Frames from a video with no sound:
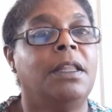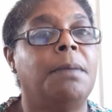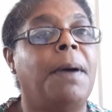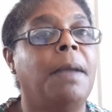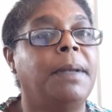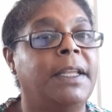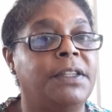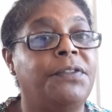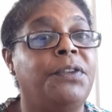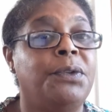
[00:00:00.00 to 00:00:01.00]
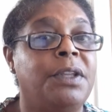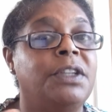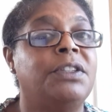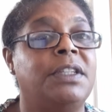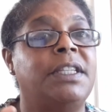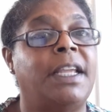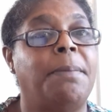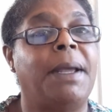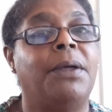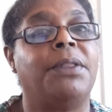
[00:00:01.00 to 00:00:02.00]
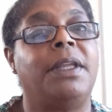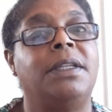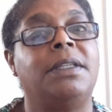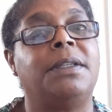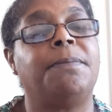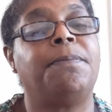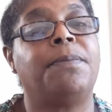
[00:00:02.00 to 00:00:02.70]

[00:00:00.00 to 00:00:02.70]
The Bible has a few things to say about this.